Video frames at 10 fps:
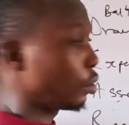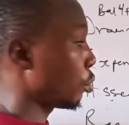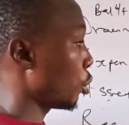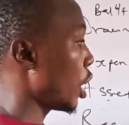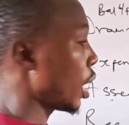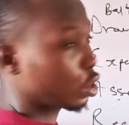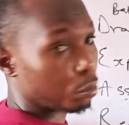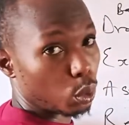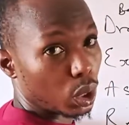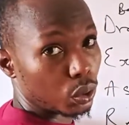So here has to
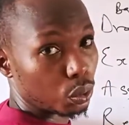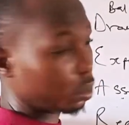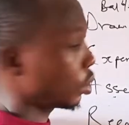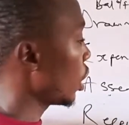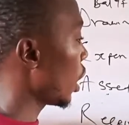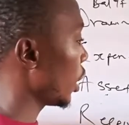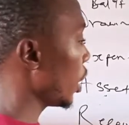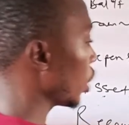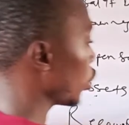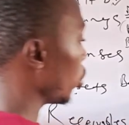be 1, 2, and
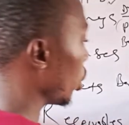here has to be